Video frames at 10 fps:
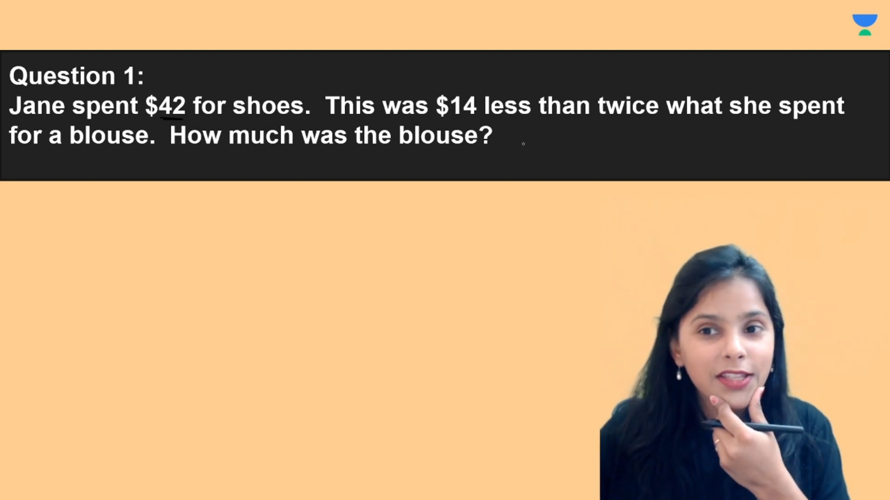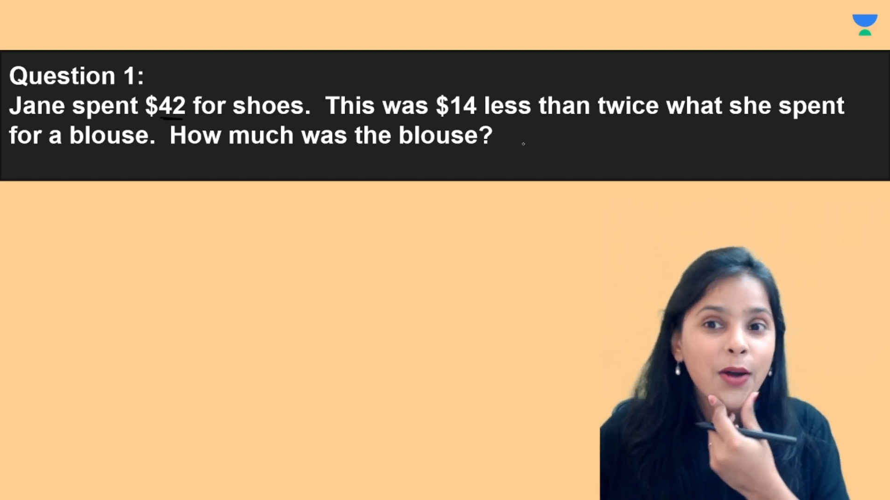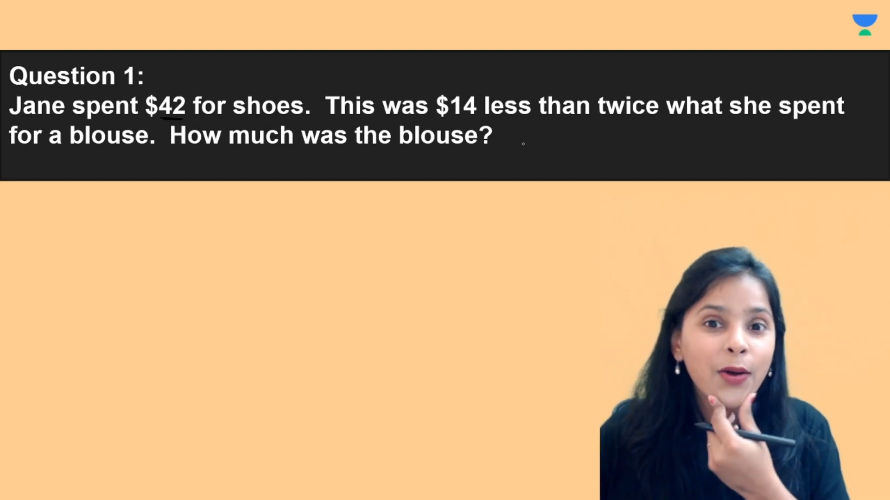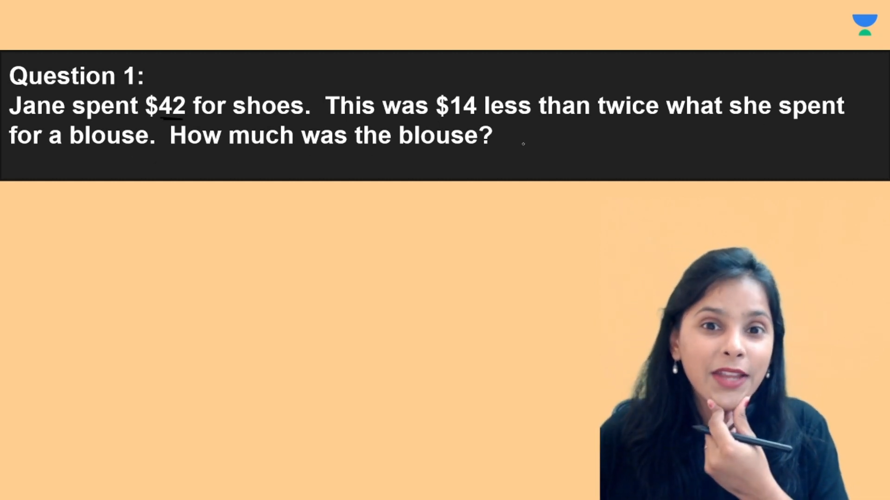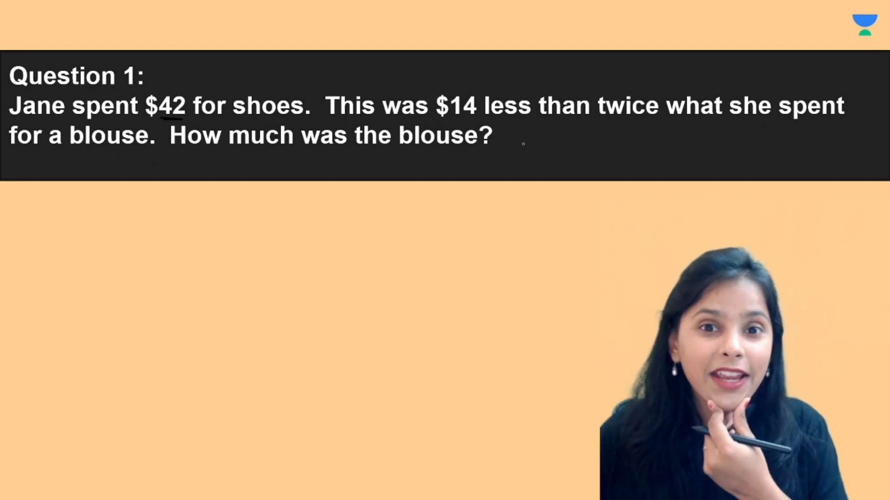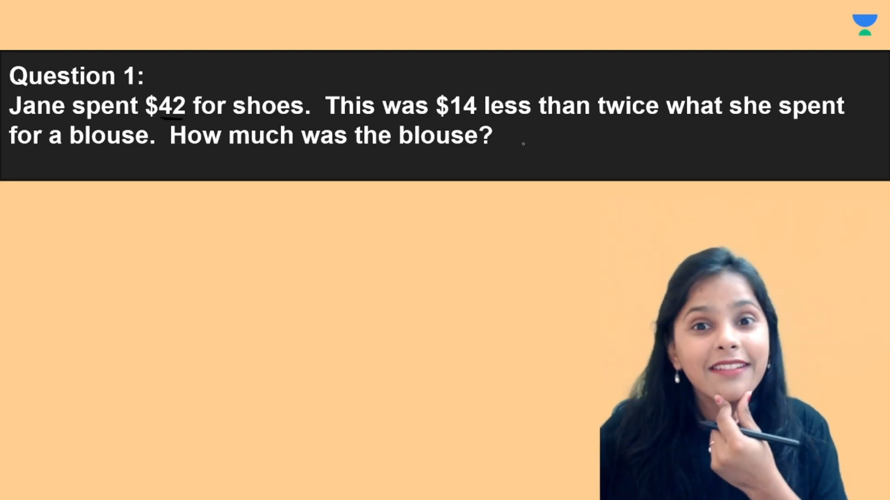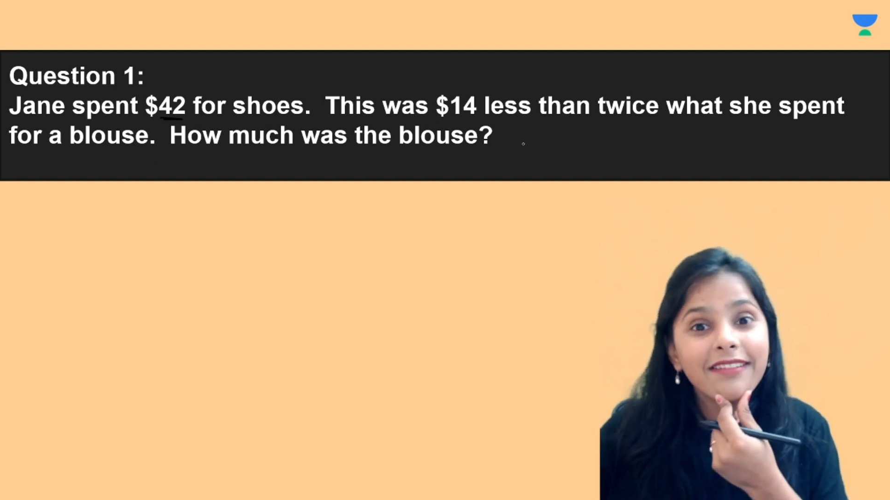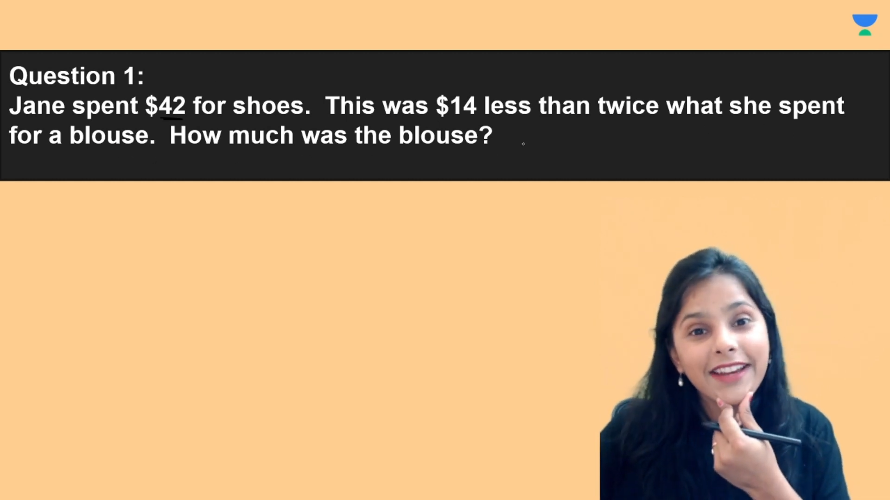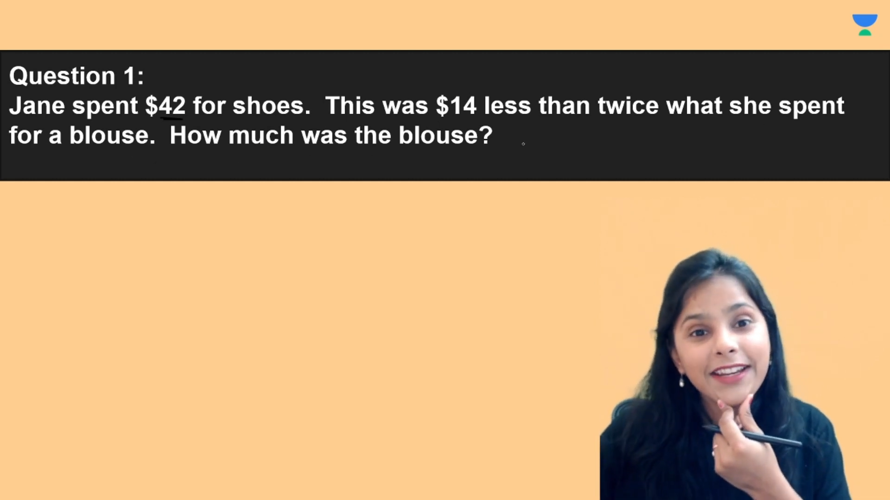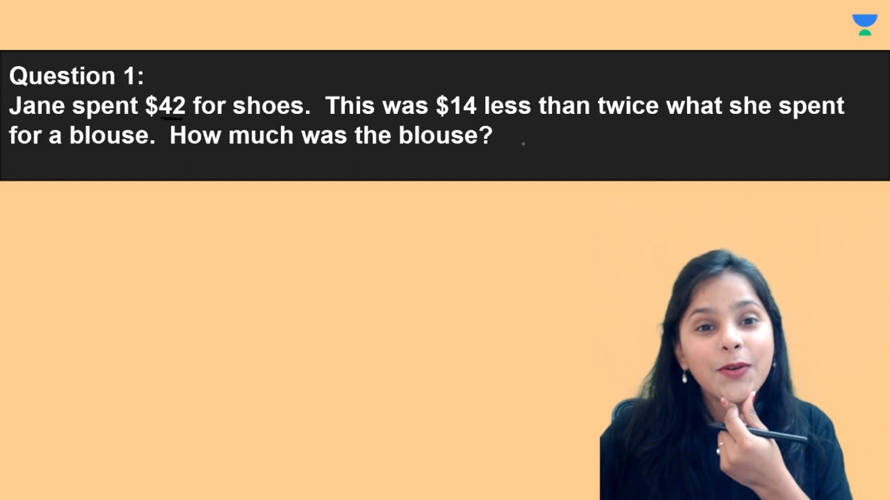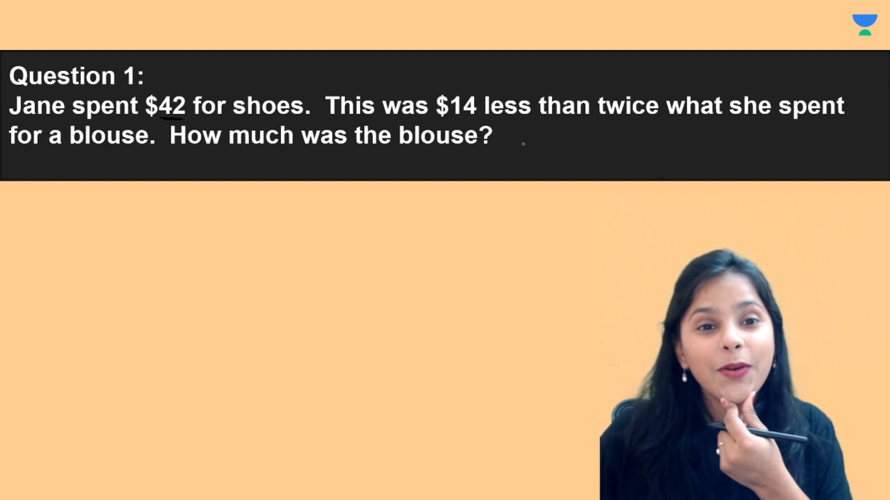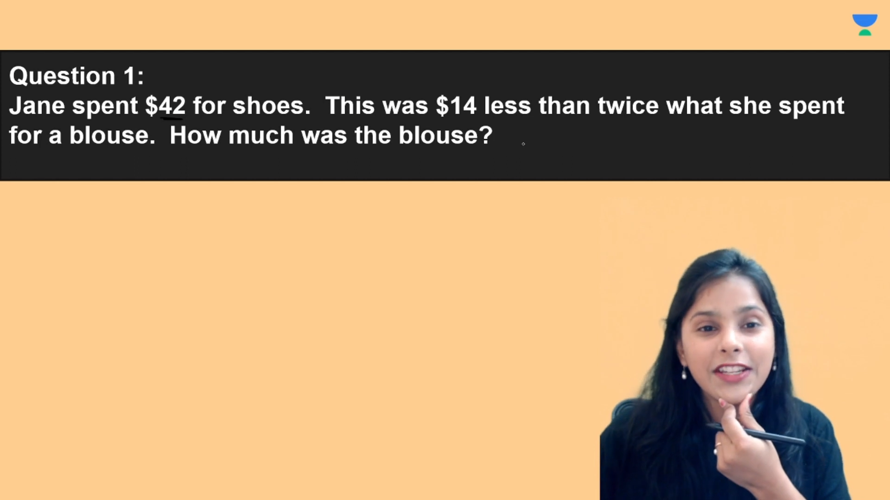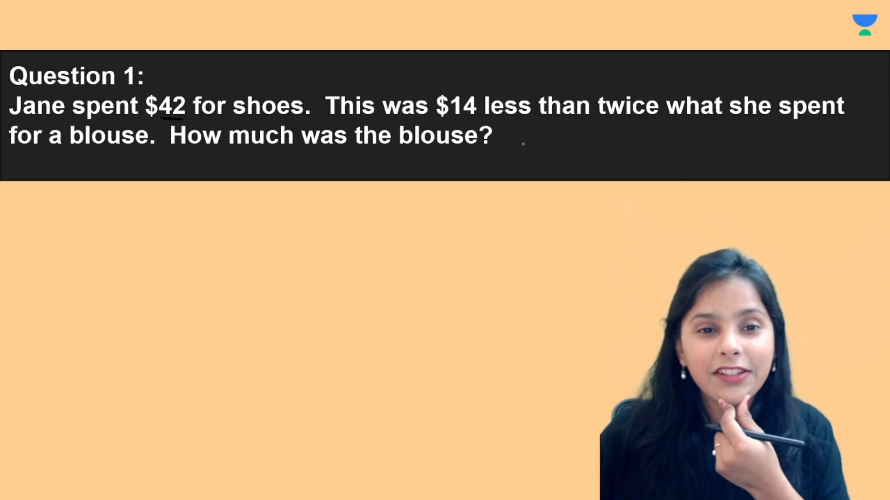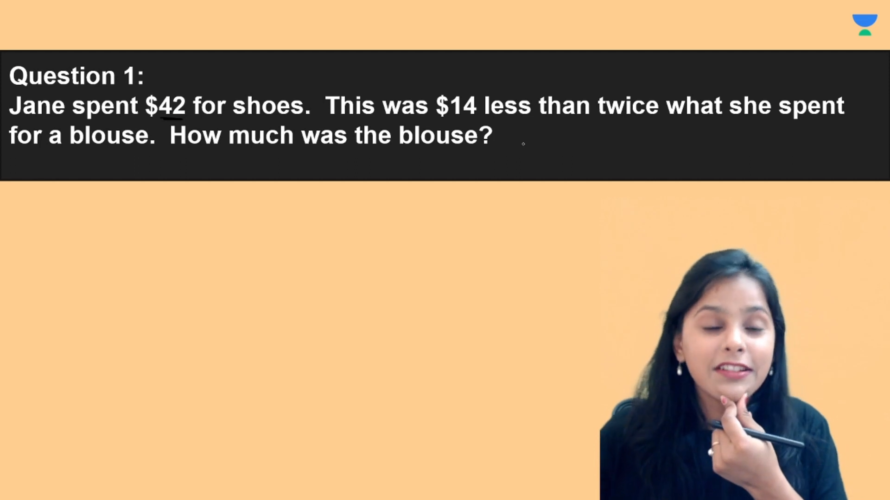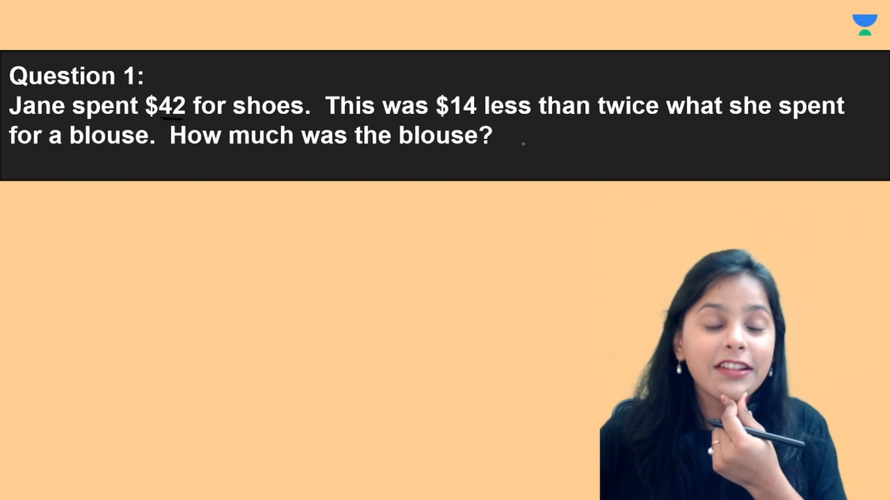Okay, great
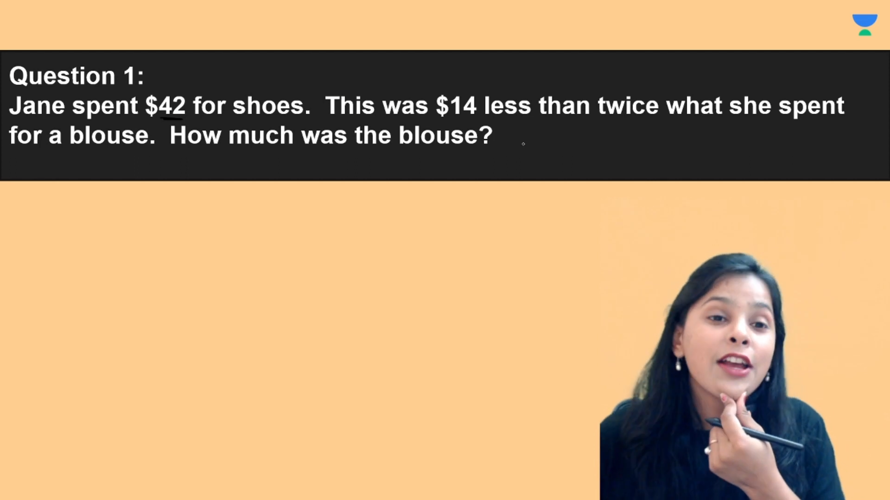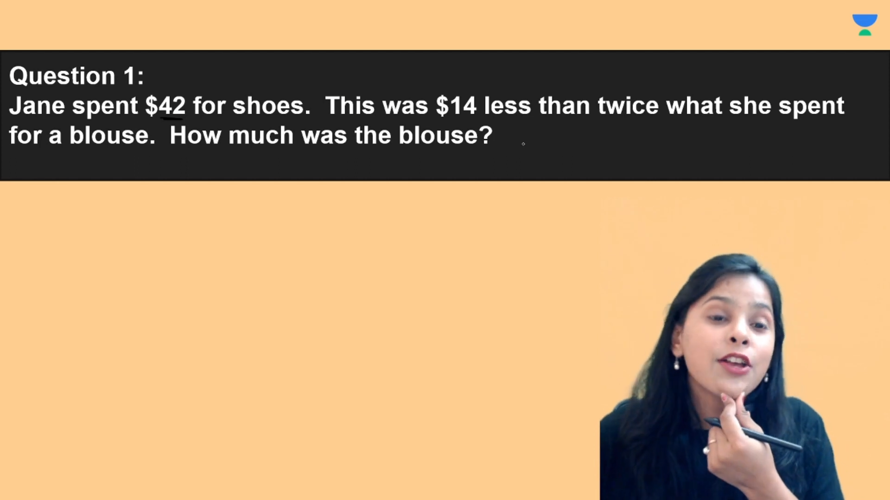question.